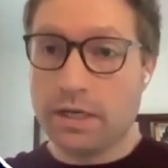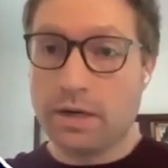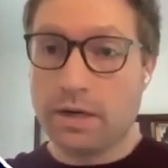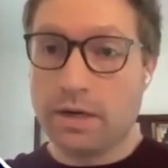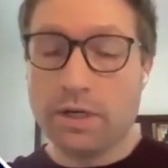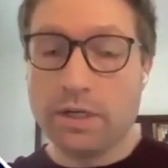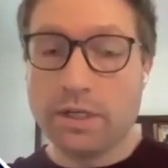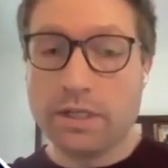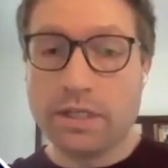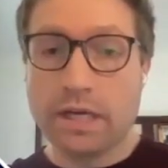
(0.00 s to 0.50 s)
I
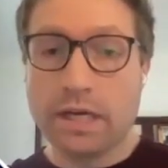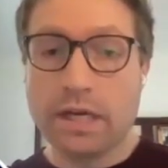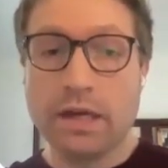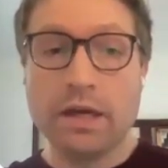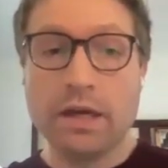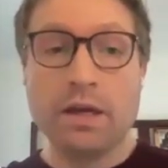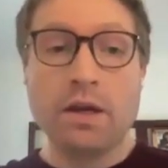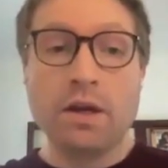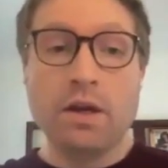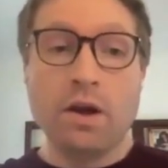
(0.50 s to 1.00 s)
want to say,
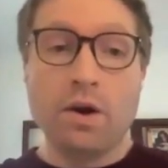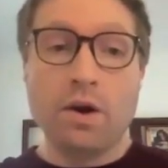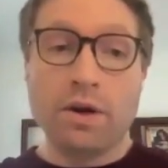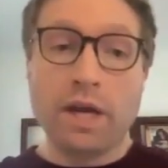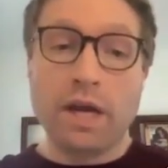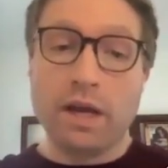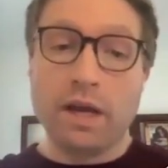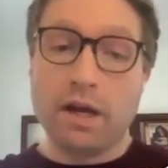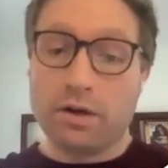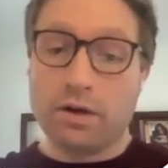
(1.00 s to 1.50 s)

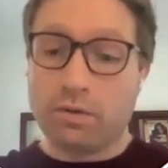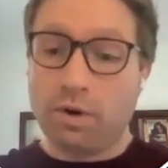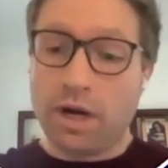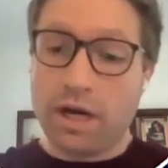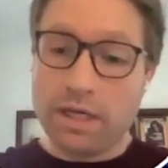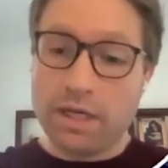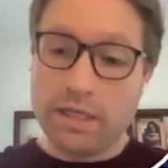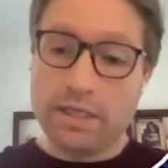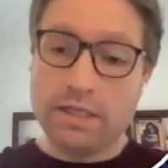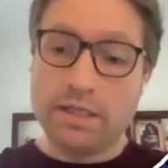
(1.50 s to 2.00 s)
okay,
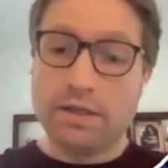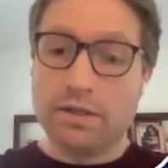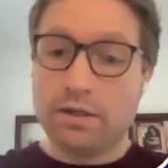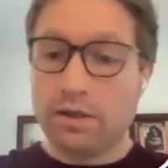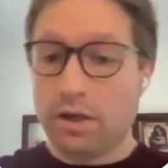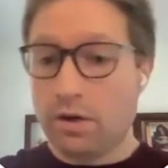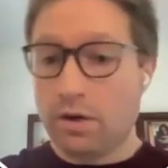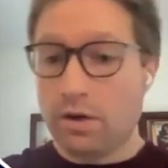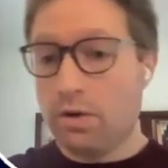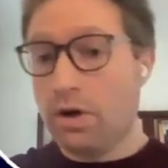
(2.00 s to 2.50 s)
across,
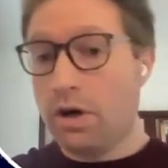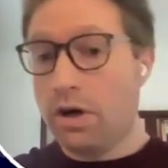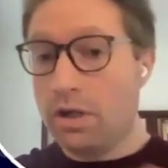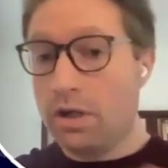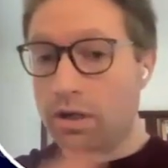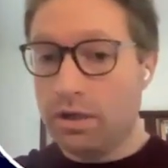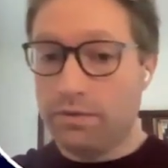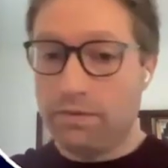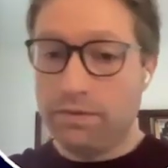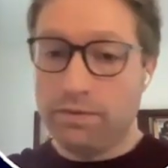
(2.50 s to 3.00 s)

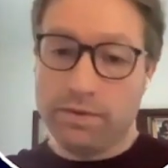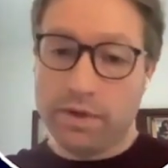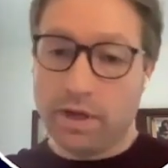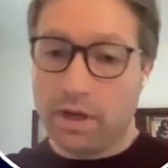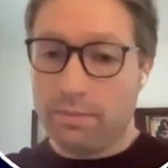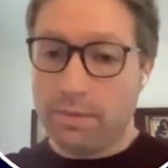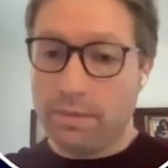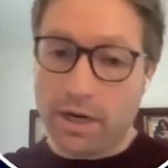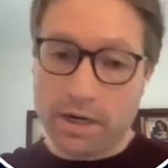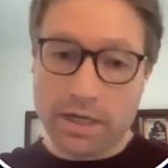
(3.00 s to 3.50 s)
all of
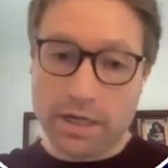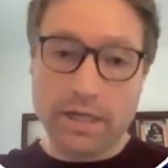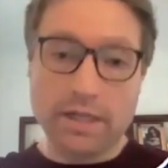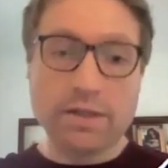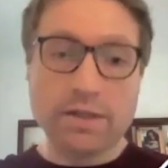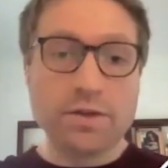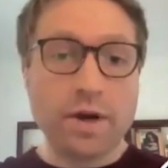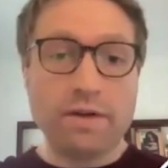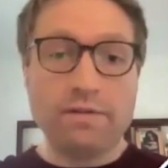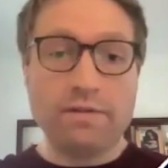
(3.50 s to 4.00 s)

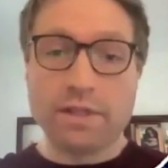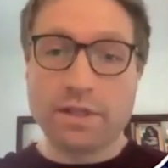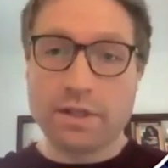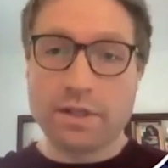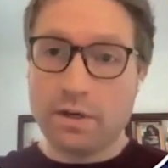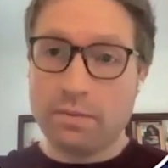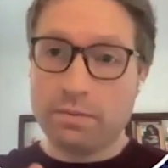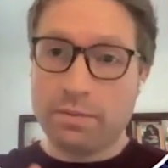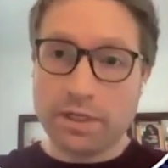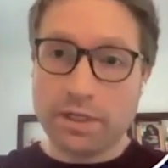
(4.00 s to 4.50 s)
Americans who have a
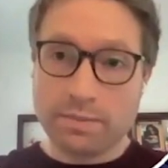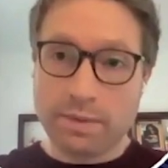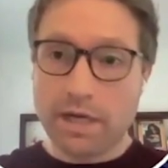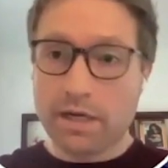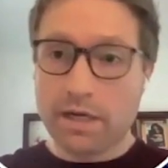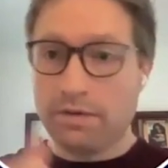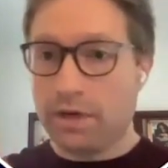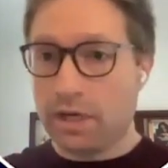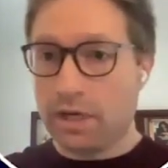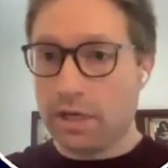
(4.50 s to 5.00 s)
certain
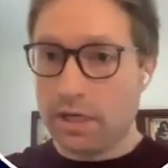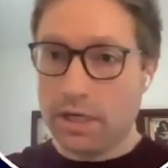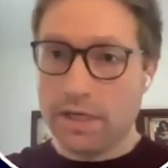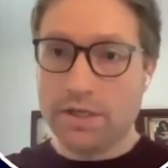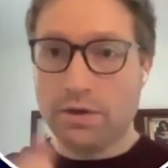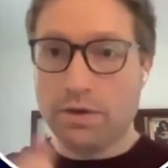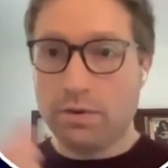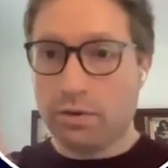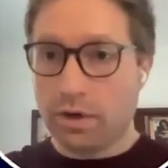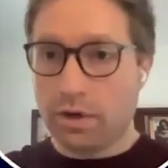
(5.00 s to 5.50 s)
perspective on an
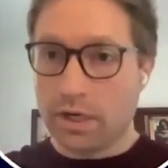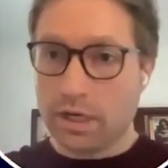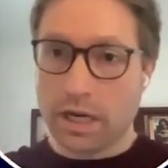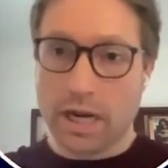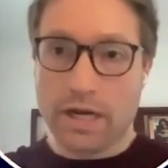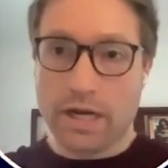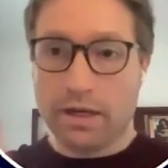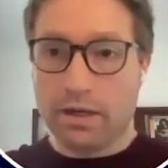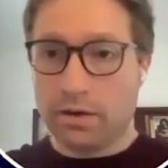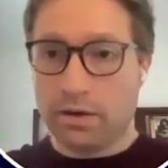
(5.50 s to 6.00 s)
issue or a
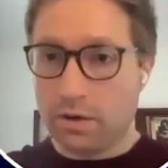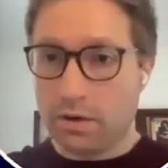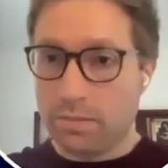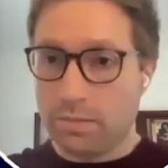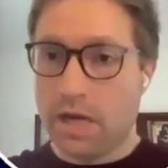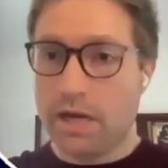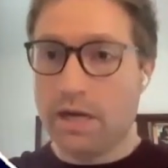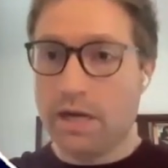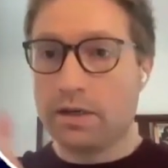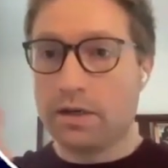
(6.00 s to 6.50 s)
candidate or a
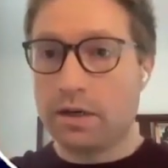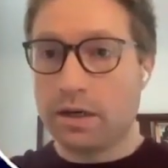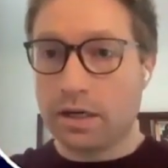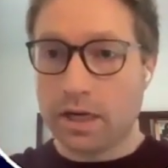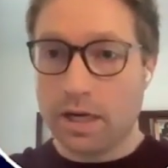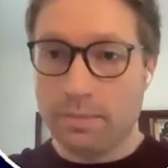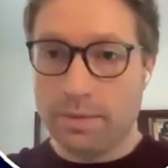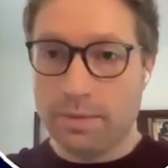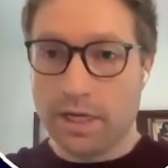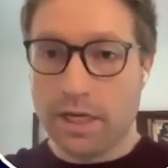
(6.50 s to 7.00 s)
product or a
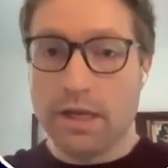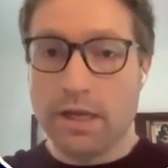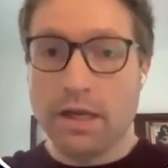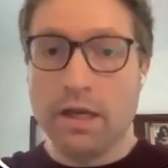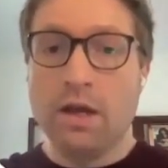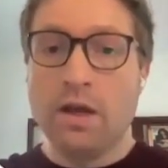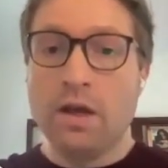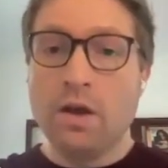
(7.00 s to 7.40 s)
company,